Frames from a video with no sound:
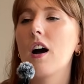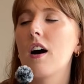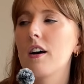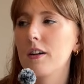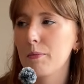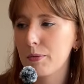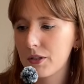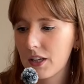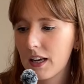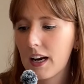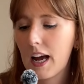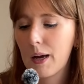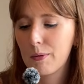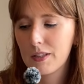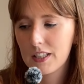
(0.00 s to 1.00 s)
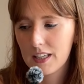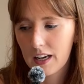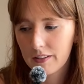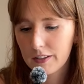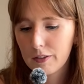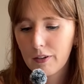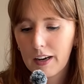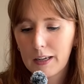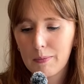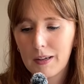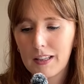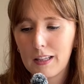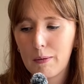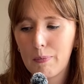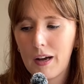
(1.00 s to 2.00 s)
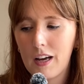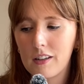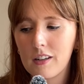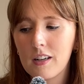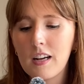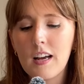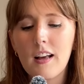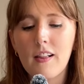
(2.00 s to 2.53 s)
100% I would definitely recommend that pattern.